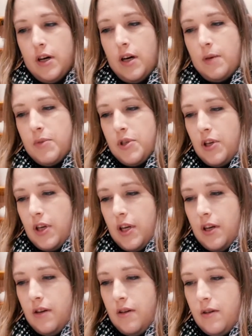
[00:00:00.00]
I'm just
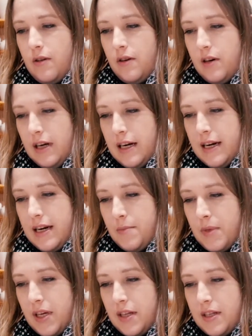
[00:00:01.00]
gonna lean him
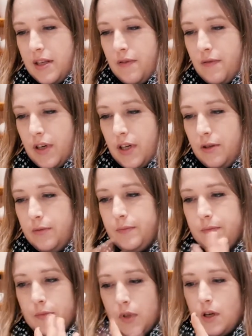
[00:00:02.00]
against there for now.
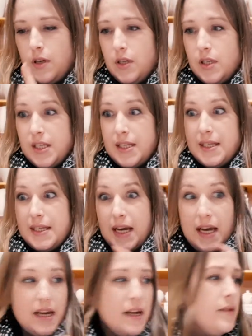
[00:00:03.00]

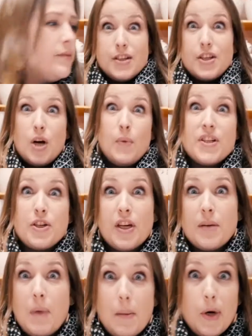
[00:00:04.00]
Stay. So I went to go
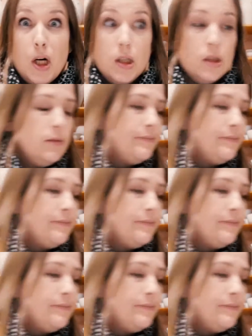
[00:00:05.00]
get my bowl.